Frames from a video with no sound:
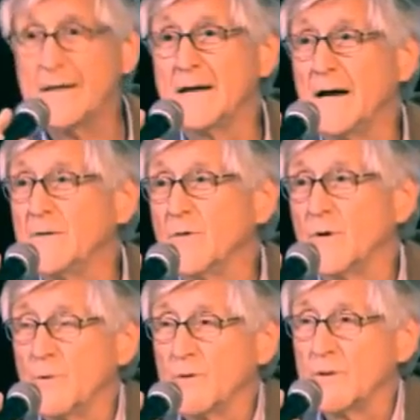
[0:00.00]
and I wrote a
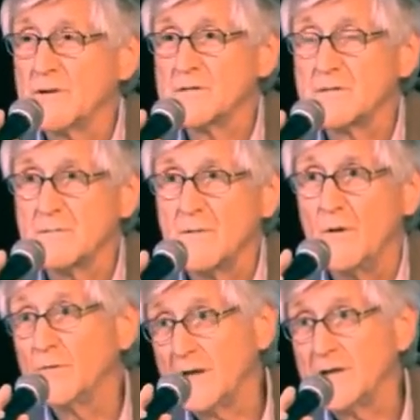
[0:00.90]
book that's
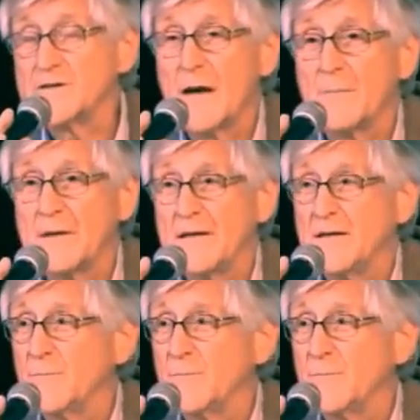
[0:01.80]
only in Japanese,